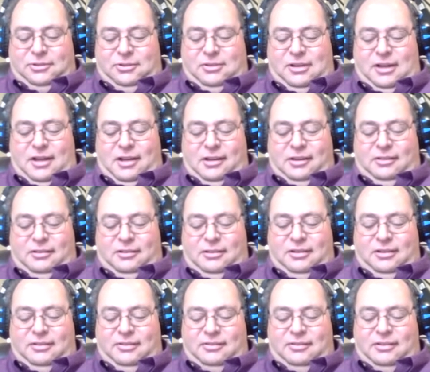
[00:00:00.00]
the real
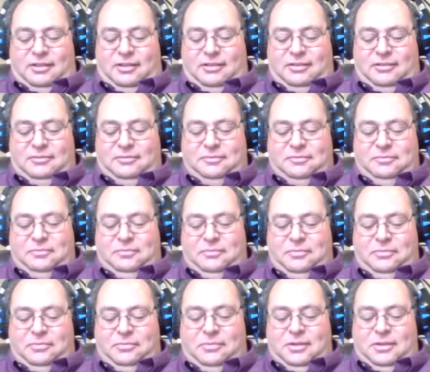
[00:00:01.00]
details
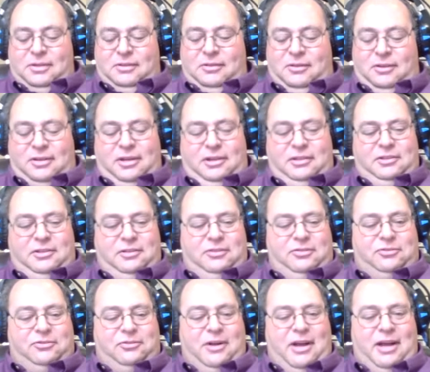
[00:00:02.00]
um, that are
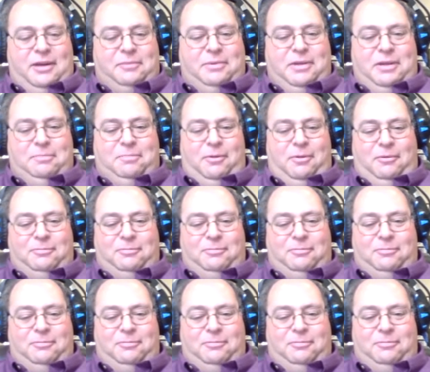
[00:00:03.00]
coming out